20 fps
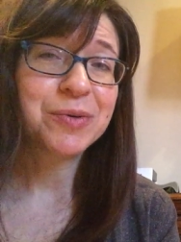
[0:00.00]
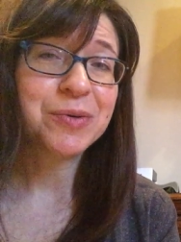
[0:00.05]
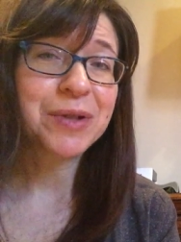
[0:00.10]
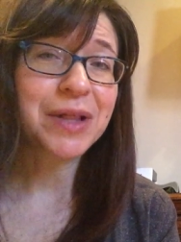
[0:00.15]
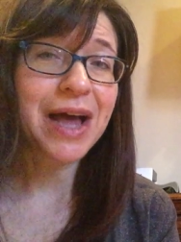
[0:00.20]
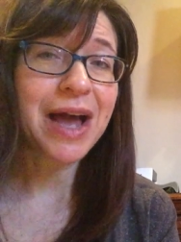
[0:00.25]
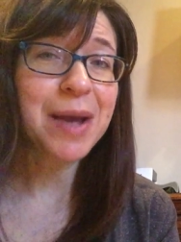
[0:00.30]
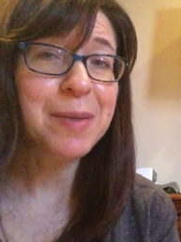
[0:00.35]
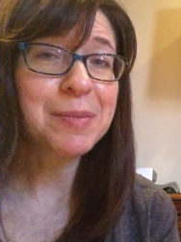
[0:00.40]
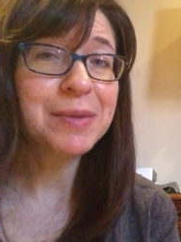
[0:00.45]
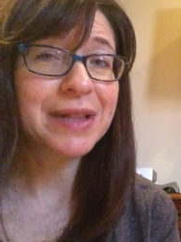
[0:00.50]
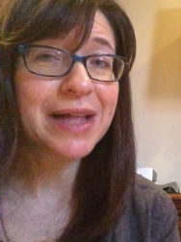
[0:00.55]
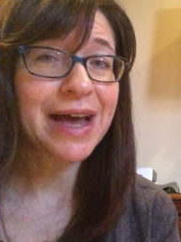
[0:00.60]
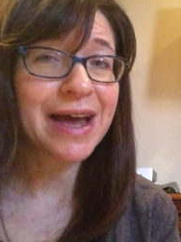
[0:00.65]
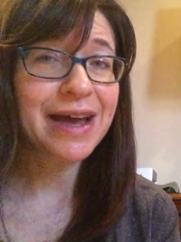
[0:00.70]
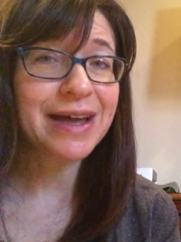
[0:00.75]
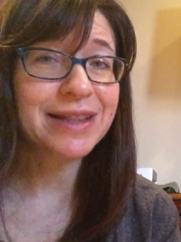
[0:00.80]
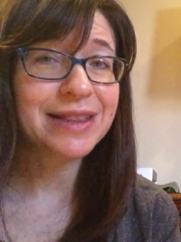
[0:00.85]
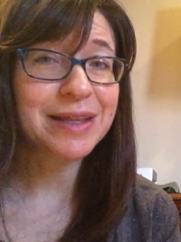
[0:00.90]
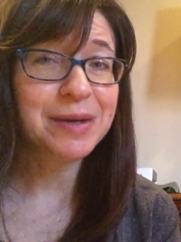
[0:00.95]
Well, I'm
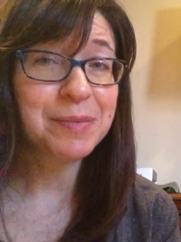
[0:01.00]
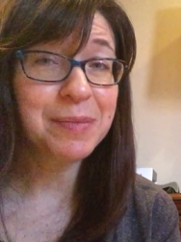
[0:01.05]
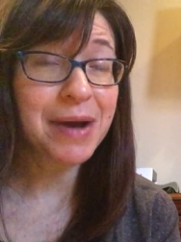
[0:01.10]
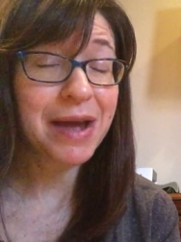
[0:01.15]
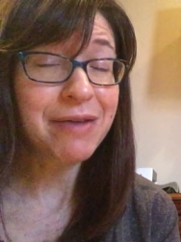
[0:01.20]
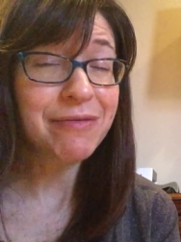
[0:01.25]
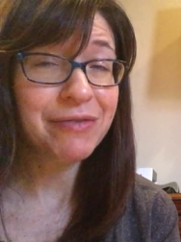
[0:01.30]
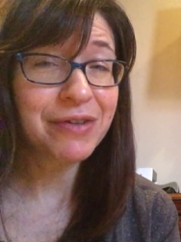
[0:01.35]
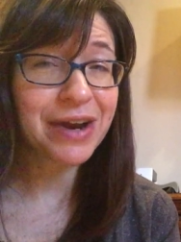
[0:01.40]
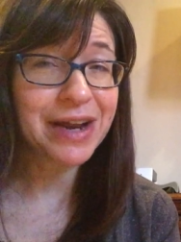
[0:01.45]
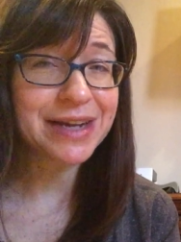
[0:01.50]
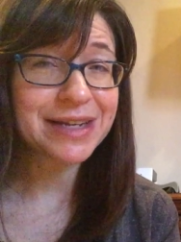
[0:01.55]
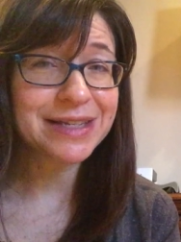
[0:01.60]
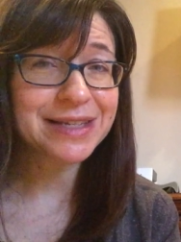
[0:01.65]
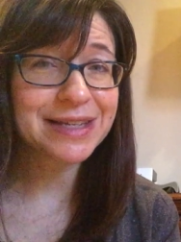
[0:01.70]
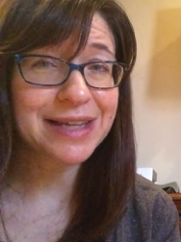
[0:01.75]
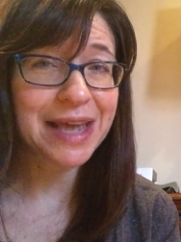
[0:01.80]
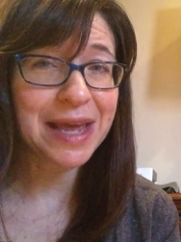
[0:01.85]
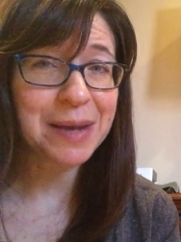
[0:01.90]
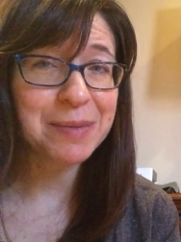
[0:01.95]
glad that my
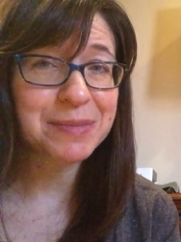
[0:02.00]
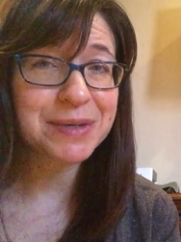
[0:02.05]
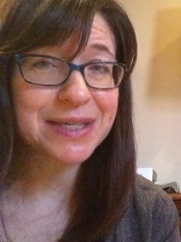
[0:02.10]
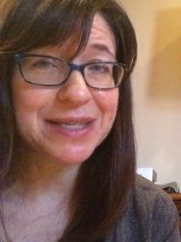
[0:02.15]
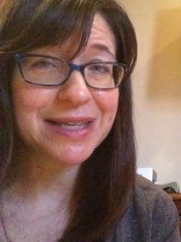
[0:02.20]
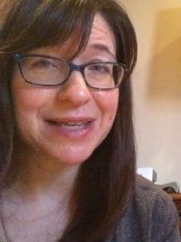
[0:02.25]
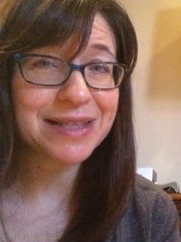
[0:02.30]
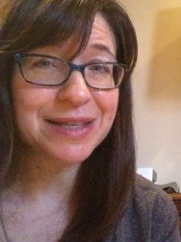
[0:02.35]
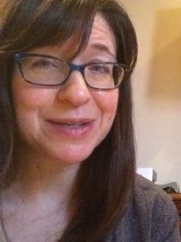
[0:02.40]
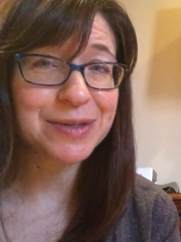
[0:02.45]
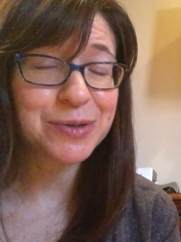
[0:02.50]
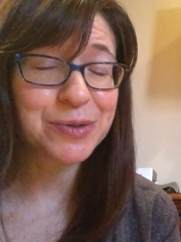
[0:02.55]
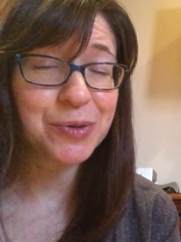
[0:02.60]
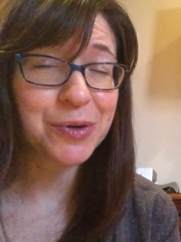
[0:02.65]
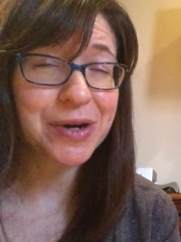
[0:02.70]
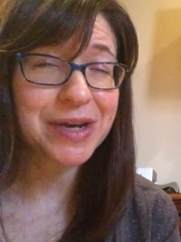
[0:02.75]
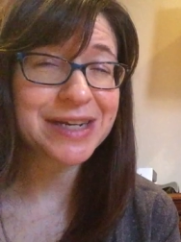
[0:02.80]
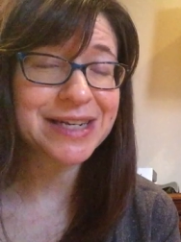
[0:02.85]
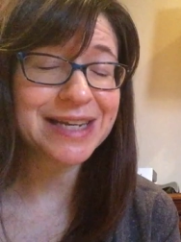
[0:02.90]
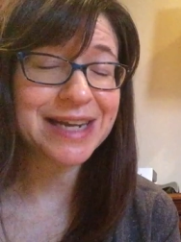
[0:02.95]
friends came to see this
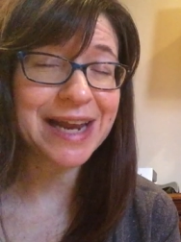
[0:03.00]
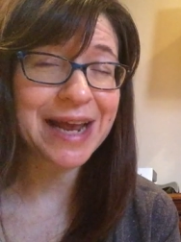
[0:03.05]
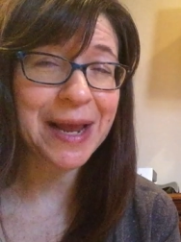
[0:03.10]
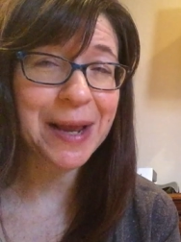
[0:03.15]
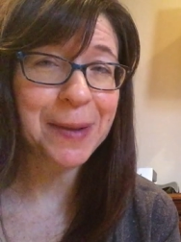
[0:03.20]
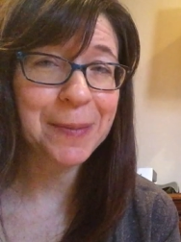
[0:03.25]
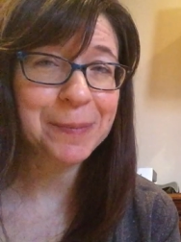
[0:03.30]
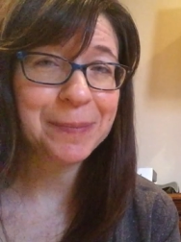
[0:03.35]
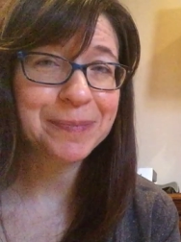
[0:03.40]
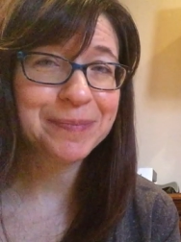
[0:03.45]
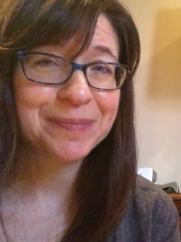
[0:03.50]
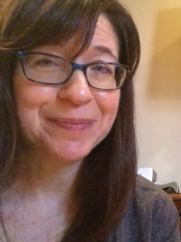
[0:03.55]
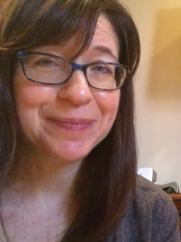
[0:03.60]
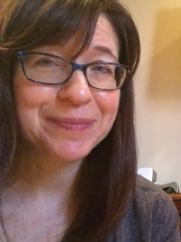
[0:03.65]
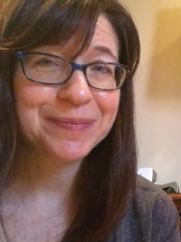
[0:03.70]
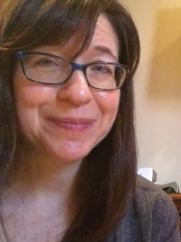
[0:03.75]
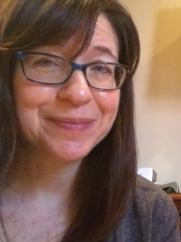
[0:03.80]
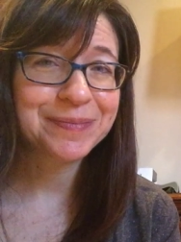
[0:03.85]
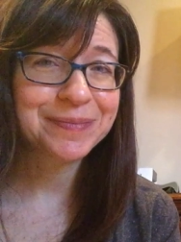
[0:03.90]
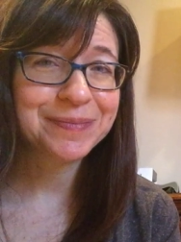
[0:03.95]
story today.
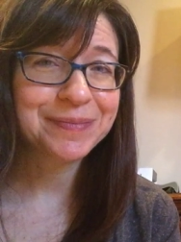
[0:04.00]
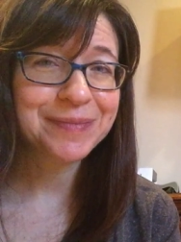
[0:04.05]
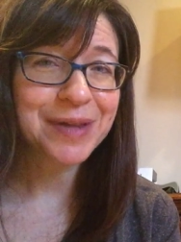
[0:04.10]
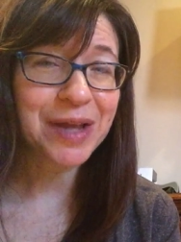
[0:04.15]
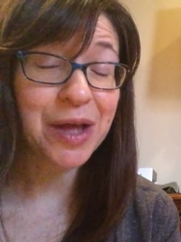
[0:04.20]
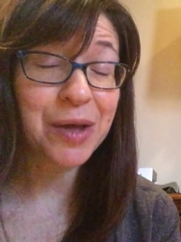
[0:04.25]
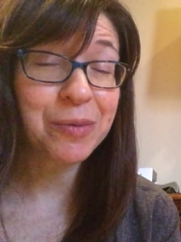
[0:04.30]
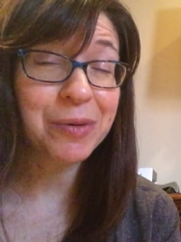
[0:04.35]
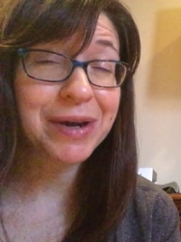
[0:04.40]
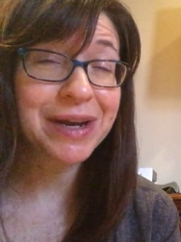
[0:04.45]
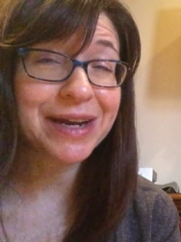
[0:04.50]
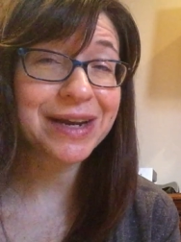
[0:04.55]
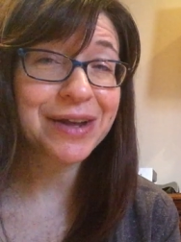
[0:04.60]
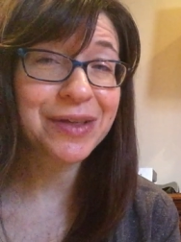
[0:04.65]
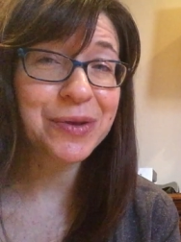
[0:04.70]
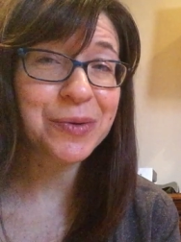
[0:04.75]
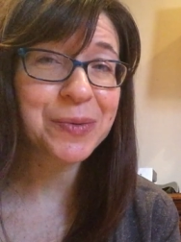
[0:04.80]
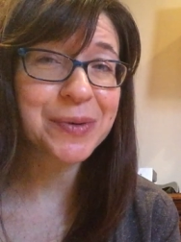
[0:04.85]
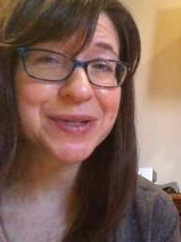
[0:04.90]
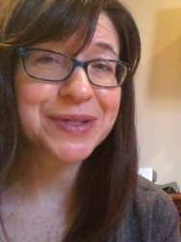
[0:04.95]
I'll read
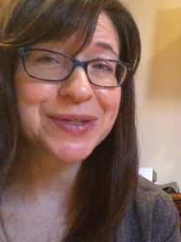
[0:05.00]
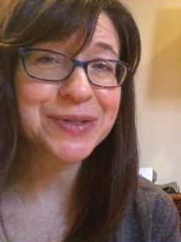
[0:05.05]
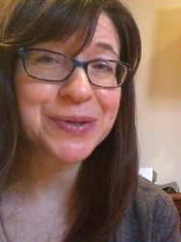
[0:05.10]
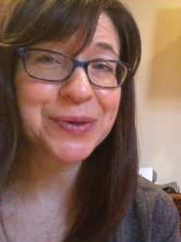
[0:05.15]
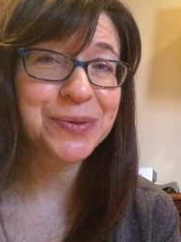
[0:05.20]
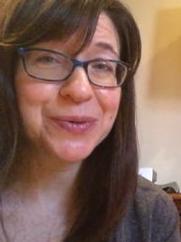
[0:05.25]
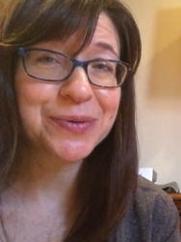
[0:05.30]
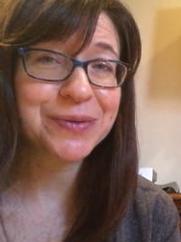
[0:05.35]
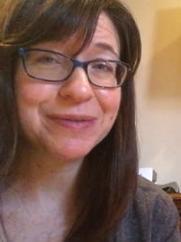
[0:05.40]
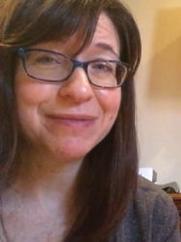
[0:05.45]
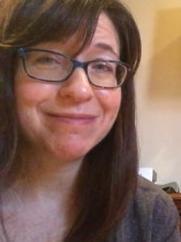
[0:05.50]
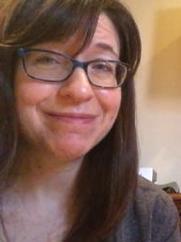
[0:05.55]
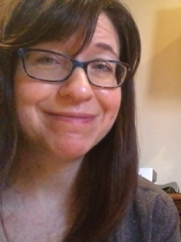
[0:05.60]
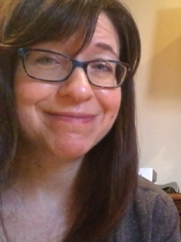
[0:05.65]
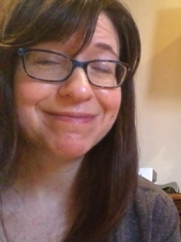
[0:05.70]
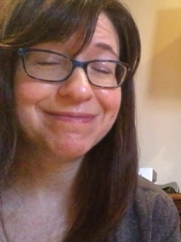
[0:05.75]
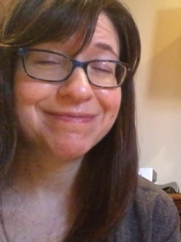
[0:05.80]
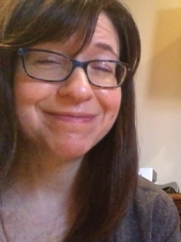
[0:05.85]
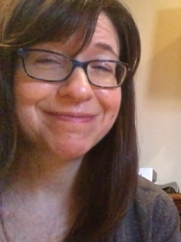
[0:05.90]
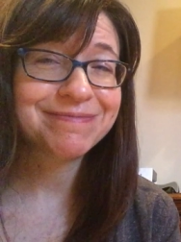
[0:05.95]
another one soon,
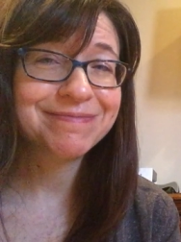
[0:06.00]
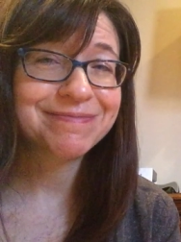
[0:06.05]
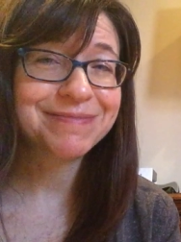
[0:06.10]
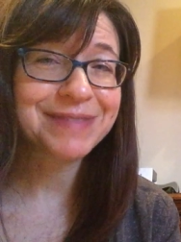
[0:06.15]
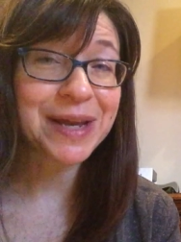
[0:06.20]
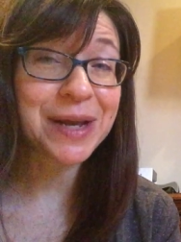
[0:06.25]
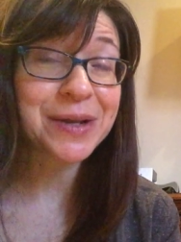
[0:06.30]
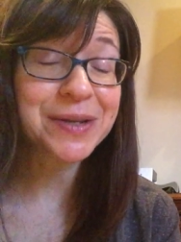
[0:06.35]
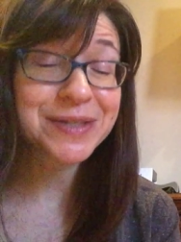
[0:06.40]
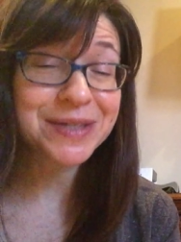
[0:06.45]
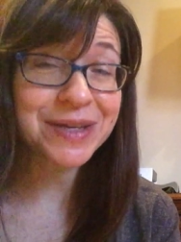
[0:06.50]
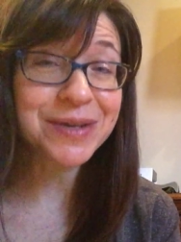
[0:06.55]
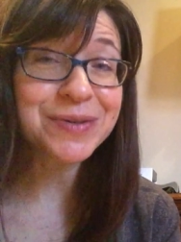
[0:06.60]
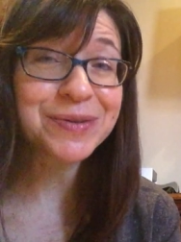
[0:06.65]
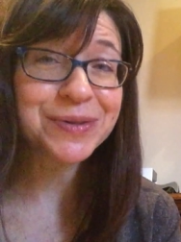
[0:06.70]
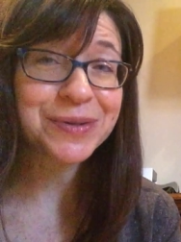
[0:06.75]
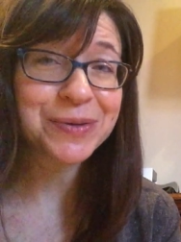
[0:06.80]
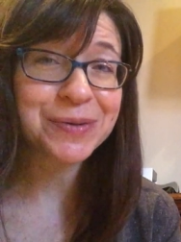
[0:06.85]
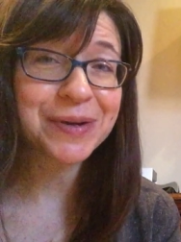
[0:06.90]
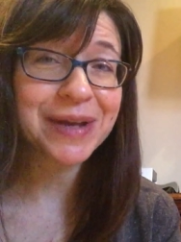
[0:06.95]
and I'll see you
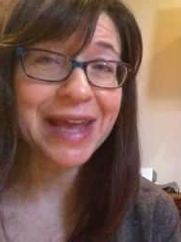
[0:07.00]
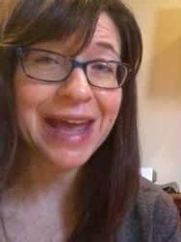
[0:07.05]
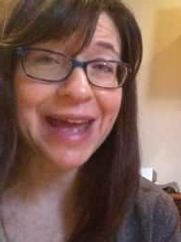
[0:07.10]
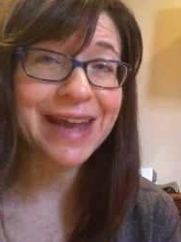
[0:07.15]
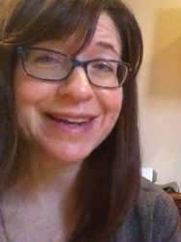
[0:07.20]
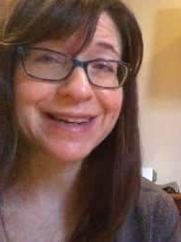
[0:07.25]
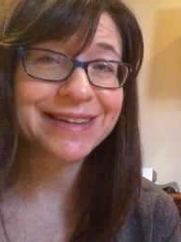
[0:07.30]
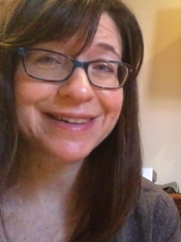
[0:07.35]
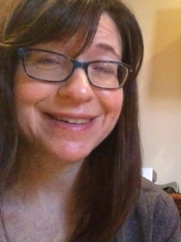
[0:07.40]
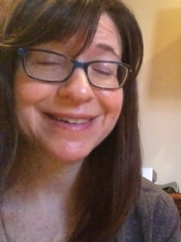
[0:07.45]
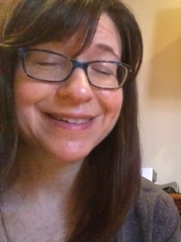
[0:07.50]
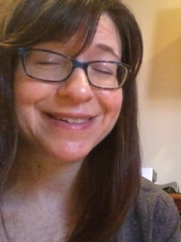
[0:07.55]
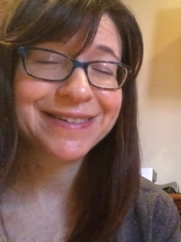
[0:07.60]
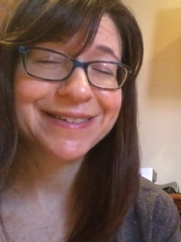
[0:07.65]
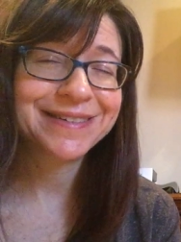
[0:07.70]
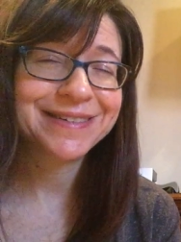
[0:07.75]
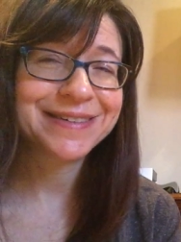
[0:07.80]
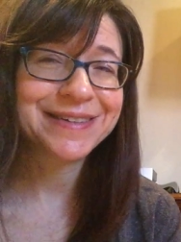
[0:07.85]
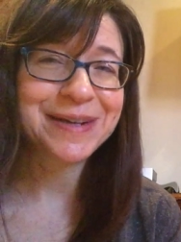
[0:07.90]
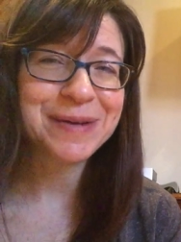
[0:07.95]
soon again.
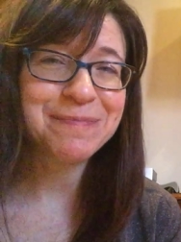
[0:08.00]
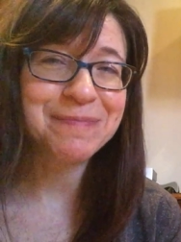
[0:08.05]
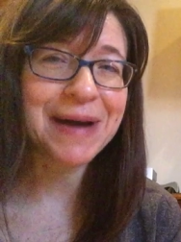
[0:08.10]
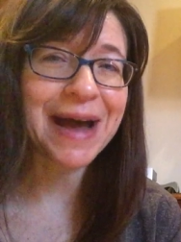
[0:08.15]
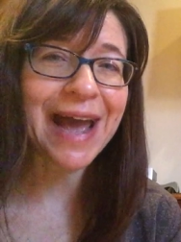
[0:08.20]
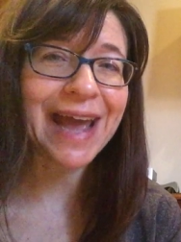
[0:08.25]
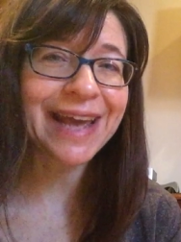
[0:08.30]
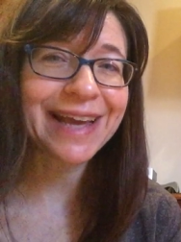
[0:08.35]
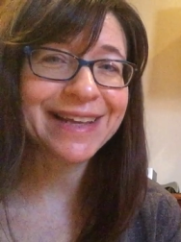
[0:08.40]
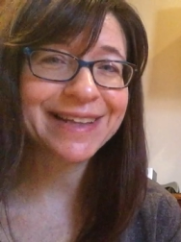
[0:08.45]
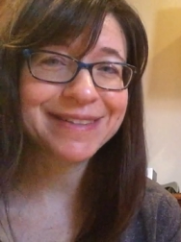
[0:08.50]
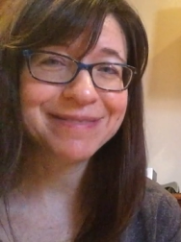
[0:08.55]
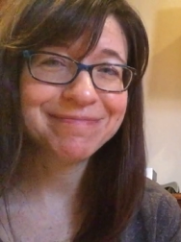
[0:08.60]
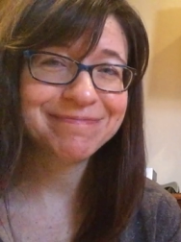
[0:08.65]
Bye.